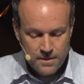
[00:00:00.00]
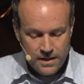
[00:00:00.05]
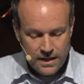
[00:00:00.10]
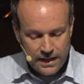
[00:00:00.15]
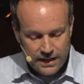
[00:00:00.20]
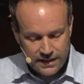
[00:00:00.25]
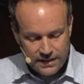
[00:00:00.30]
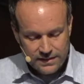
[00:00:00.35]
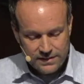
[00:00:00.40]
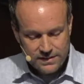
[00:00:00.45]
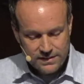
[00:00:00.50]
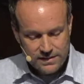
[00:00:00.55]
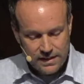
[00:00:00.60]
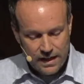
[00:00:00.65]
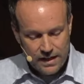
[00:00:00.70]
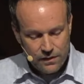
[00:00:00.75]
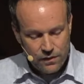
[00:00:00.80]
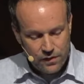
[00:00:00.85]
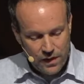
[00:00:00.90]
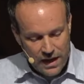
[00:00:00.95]
And he
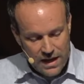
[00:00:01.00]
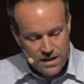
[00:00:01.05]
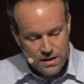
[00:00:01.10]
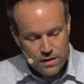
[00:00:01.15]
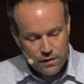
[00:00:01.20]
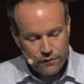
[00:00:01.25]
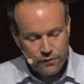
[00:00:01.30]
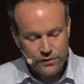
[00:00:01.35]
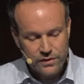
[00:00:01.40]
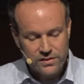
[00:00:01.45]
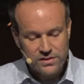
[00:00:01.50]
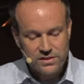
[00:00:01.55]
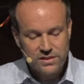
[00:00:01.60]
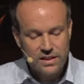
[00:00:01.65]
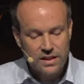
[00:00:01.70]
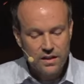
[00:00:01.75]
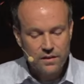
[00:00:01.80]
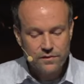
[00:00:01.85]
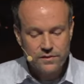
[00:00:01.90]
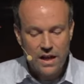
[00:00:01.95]
said, thank you for this
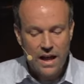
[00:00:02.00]
gift.